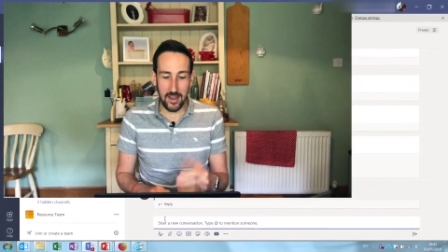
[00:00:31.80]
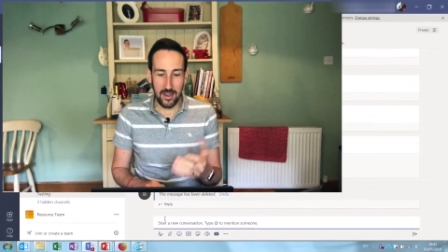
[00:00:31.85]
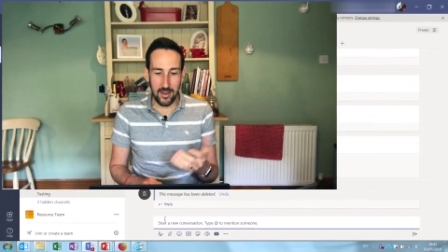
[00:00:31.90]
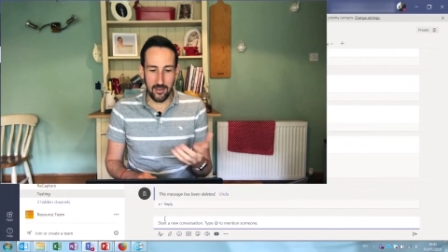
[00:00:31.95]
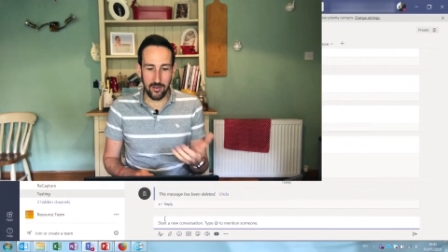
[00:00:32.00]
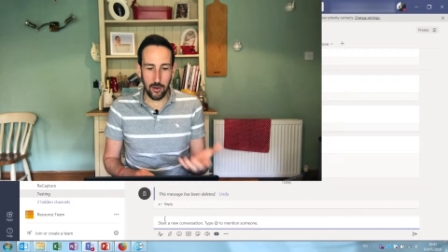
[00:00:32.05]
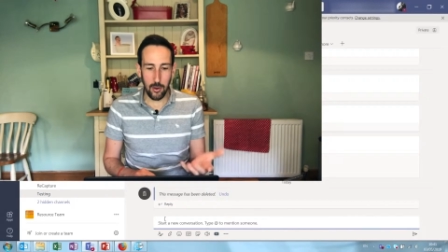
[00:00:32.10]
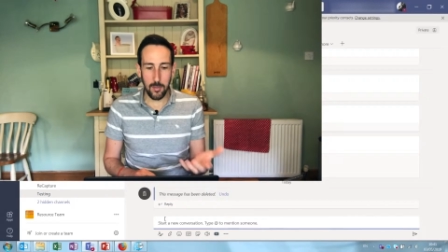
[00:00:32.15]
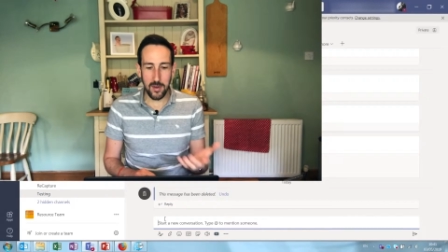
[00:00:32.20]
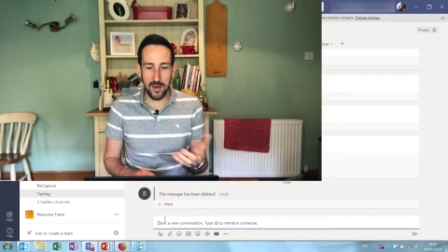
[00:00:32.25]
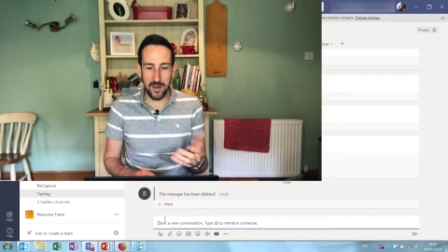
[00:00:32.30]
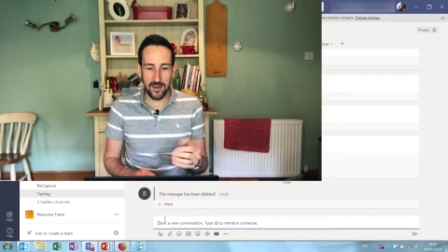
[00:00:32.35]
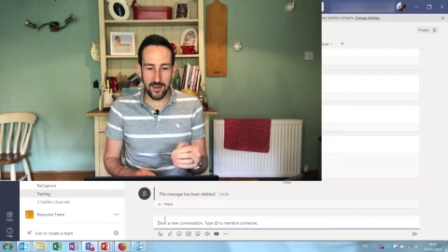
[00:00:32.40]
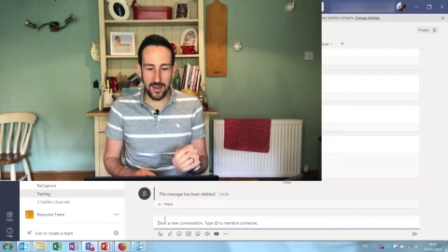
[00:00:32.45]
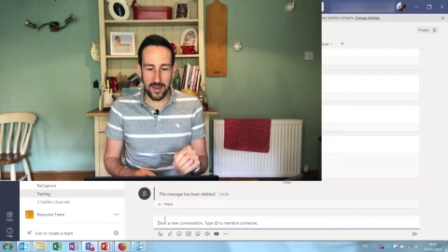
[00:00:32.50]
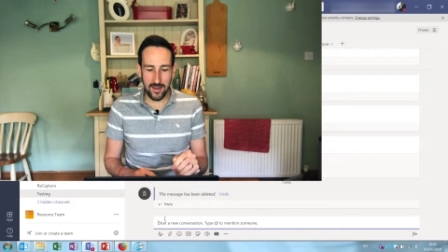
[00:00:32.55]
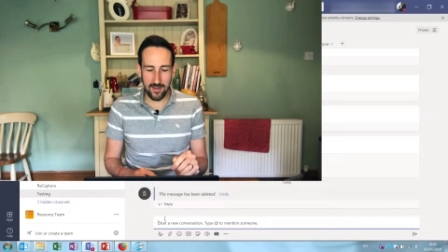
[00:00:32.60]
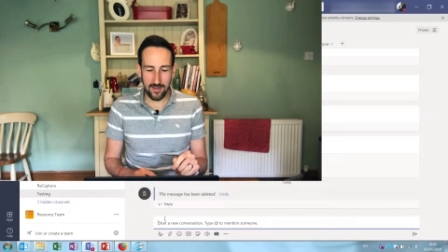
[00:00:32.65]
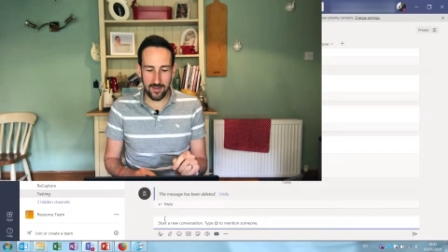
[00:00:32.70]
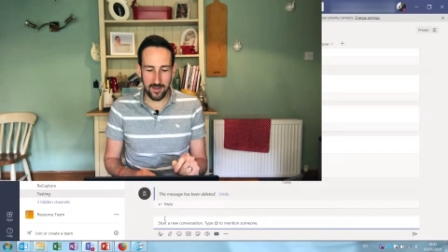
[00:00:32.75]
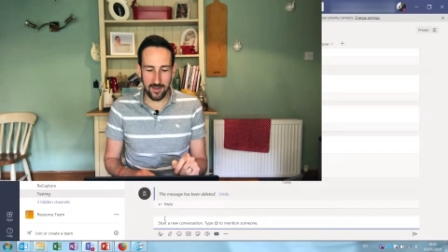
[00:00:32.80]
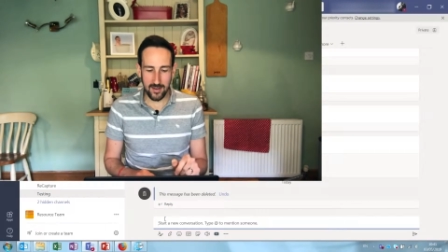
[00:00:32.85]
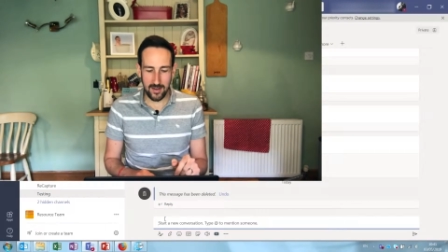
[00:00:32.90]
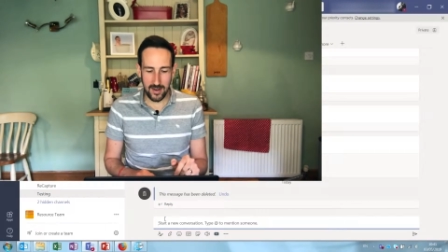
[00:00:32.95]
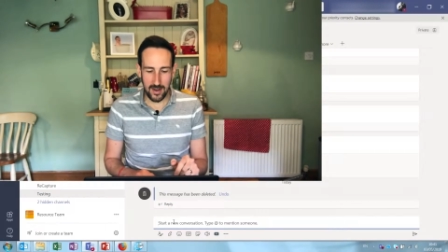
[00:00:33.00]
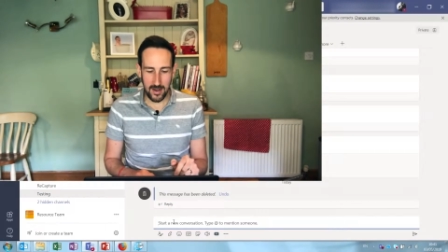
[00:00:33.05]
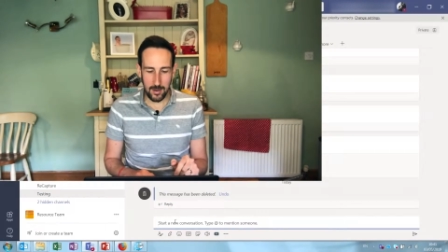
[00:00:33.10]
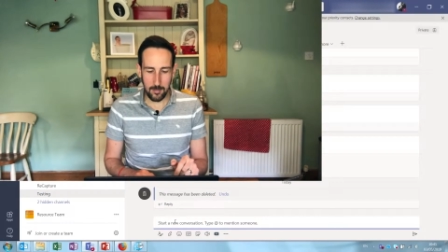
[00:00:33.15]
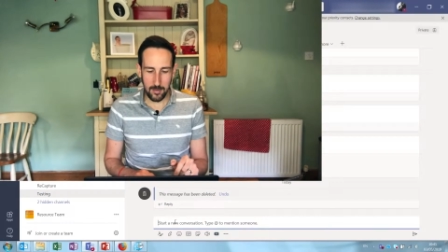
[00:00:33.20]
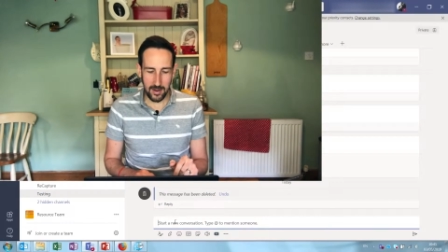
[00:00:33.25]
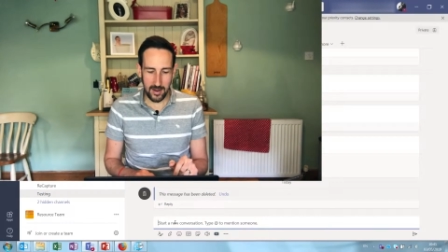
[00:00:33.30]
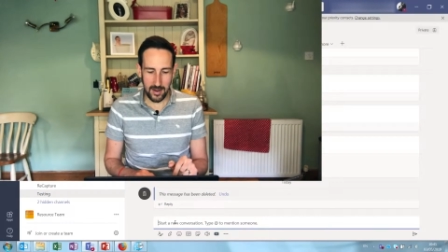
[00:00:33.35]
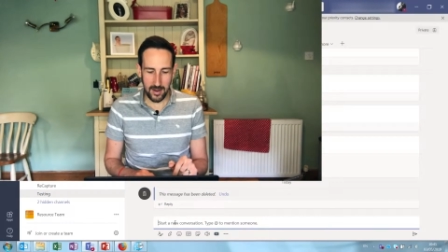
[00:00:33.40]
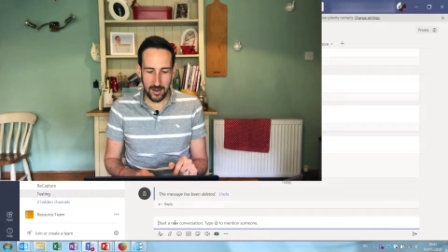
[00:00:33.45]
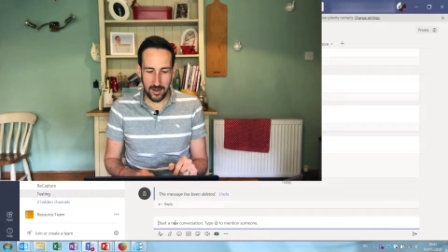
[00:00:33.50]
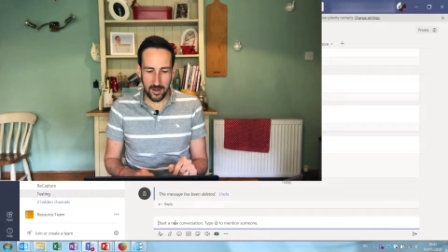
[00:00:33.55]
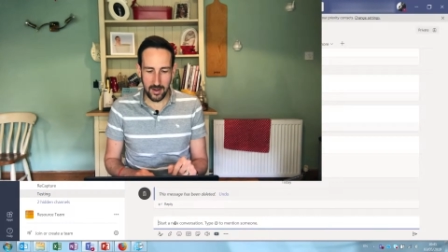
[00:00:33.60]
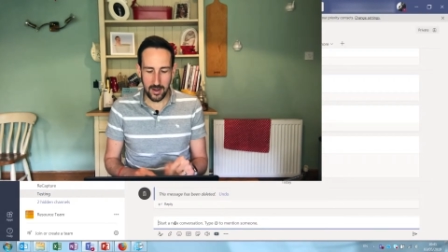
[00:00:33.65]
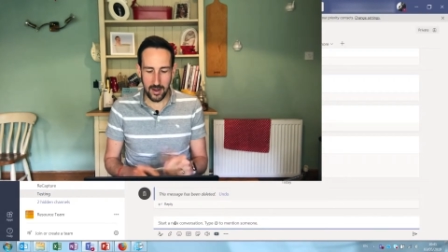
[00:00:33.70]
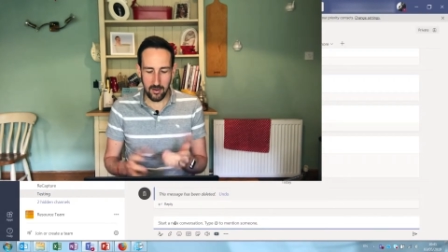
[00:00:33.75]
So I'm in a test team
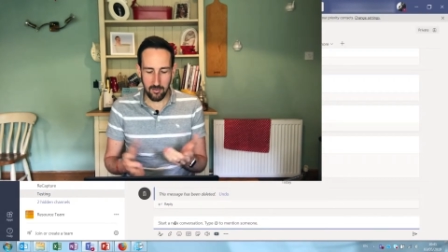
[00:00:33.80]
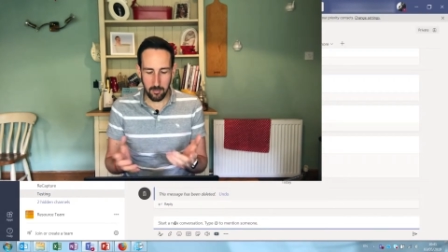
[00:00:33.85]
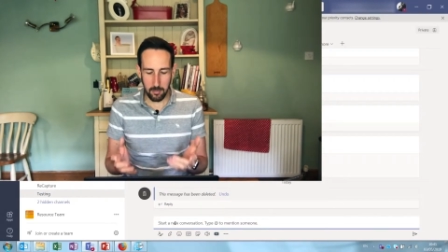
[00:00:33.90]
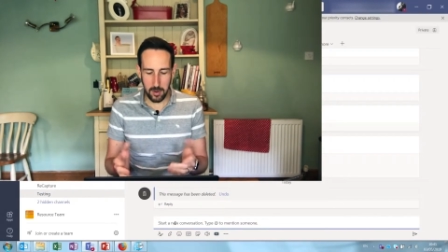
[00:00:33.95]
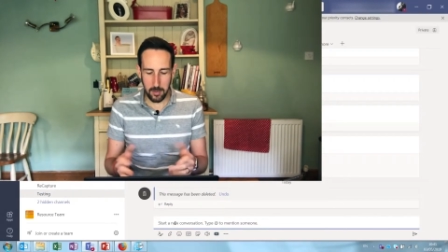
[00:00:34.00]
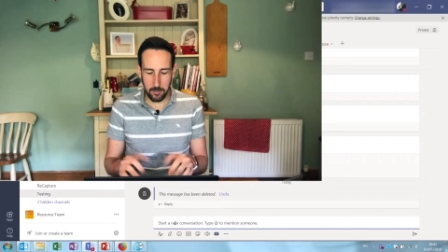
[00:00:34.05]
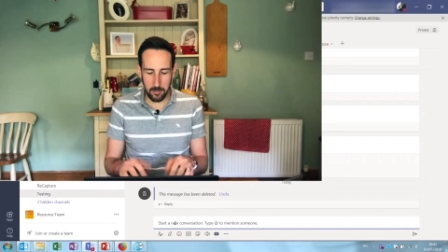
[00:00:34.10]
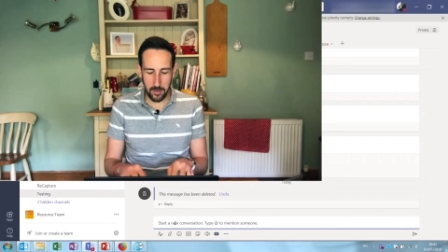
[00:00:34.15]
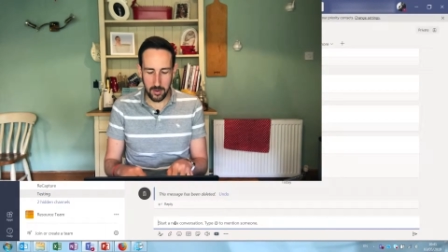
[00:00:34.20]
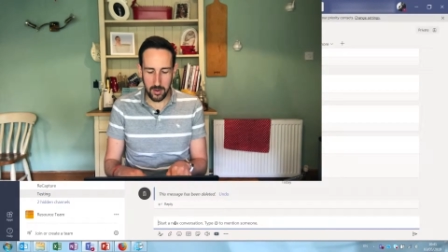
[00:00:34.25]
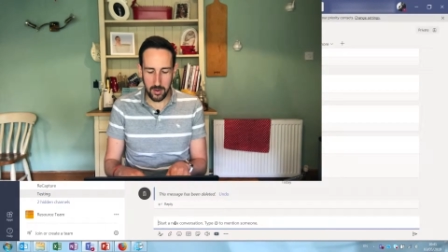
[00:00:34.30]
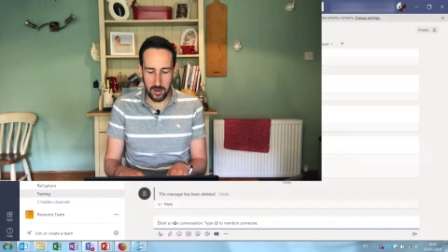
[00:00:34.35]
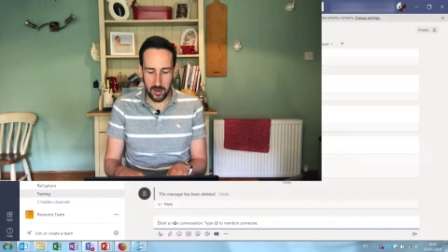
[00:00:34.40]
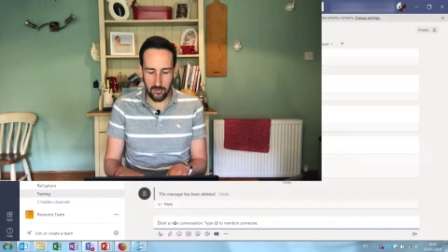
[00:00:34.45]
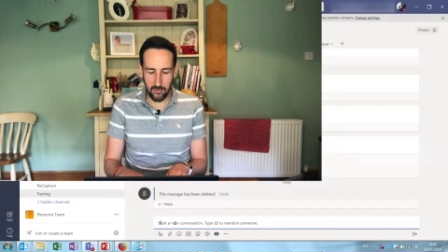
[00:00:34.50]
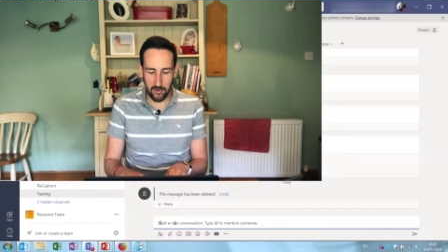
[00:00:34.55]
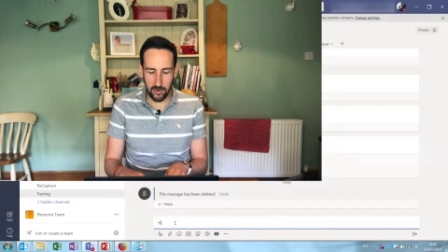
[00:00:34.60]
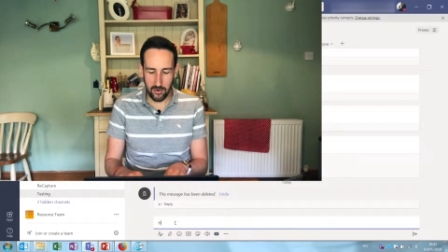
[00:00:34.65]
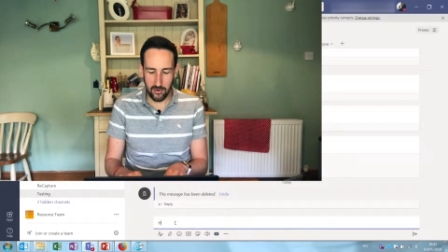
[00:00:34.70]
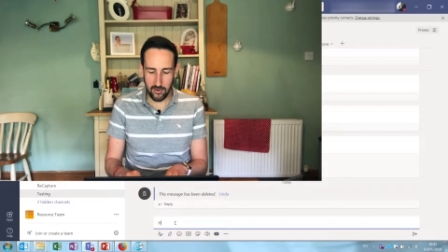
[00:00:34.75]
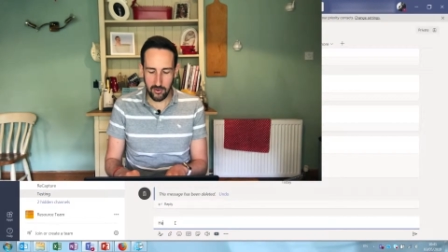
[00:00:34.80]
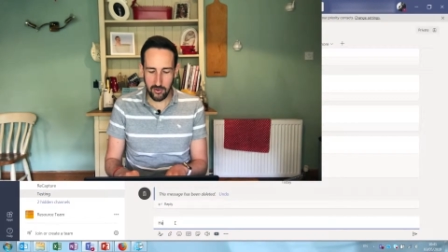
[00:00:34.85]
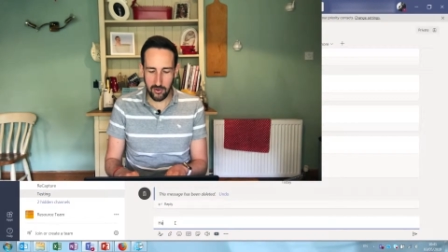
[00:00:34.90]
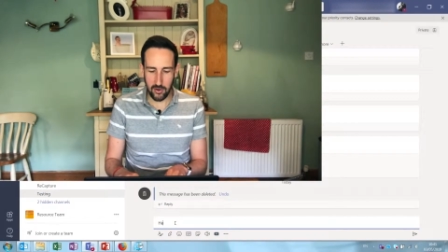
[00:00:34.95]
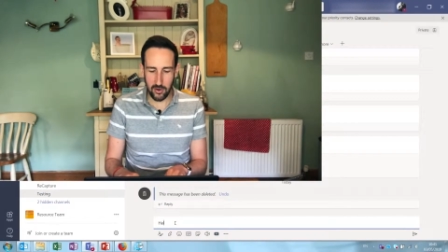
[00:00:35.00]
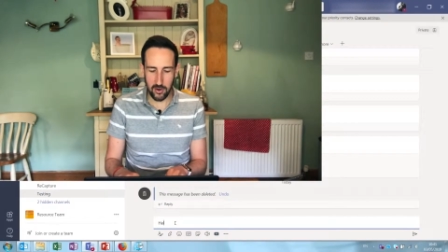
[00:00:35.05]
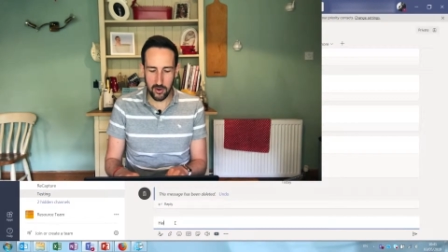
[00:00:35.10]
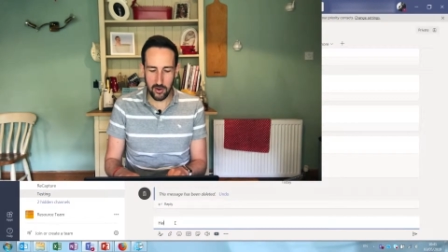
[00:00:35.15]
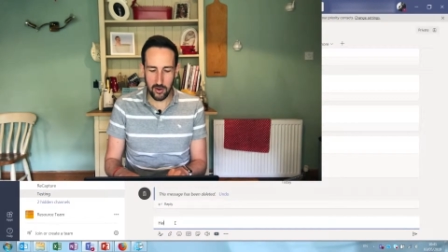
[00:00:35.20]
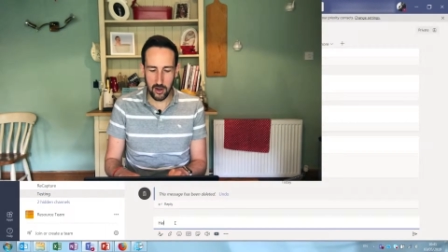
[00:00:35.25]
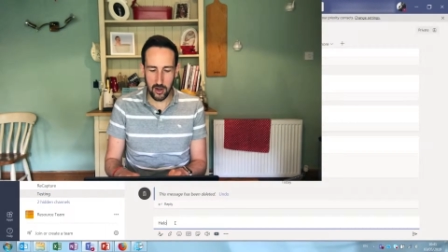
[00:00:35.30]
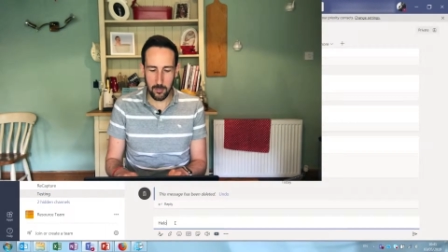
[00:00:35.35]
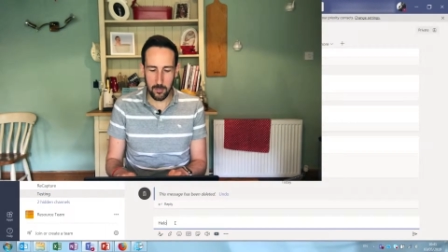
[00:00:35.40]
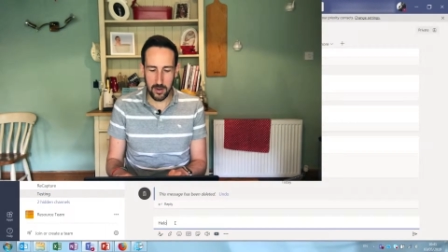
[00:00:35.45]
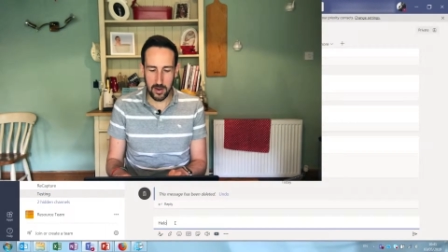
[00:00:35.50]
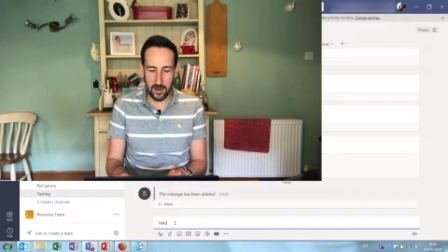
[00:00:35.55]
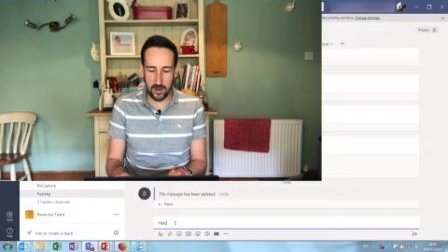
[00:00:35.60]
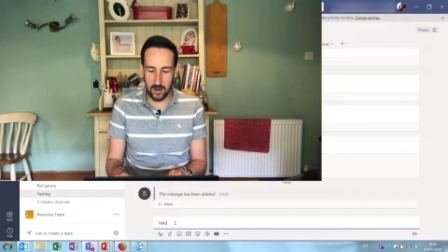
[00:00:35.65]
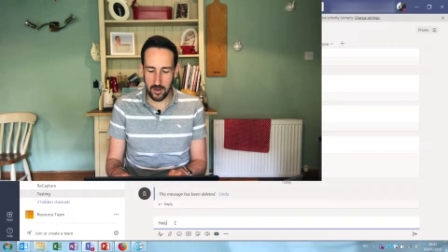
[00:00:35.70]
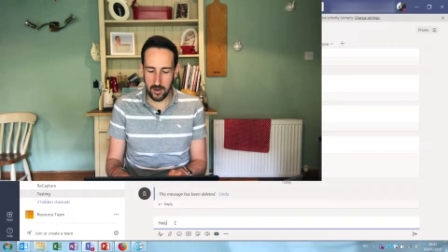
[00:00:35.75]
here and remember if I just start
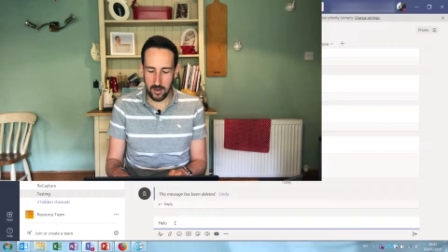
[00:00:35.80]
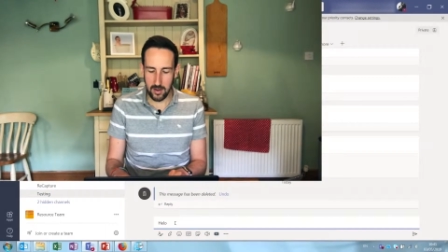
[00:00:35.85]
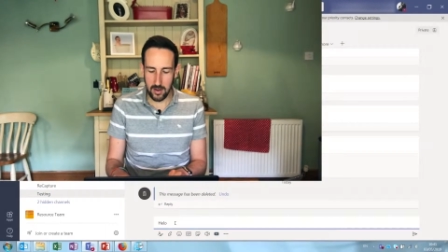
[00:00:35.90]
typing